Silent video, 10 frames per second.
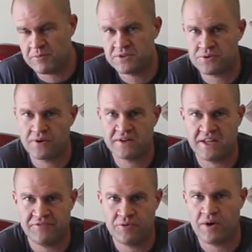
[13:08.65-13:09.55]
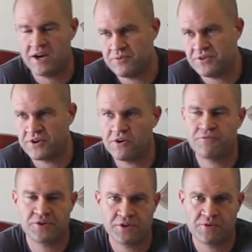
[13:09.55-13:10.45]
more torque That if you're riding with your
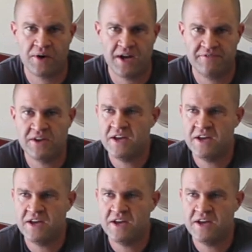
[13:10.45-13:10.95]
girlfriend or your wife.